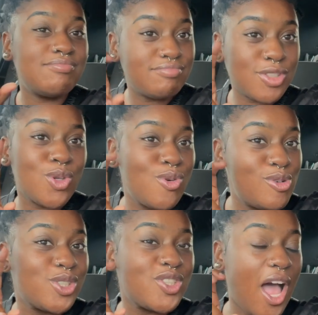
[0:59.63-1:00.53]
school
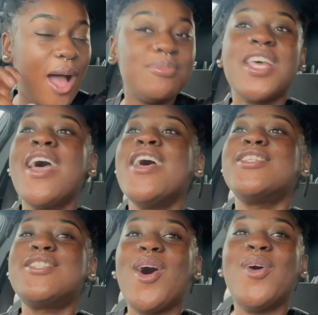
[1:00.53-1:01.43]
shopped
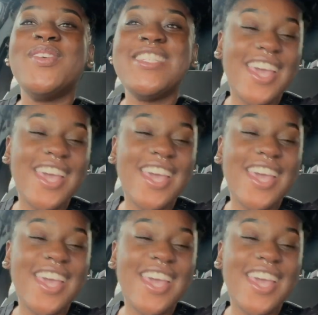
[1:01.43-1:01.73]
so yeah,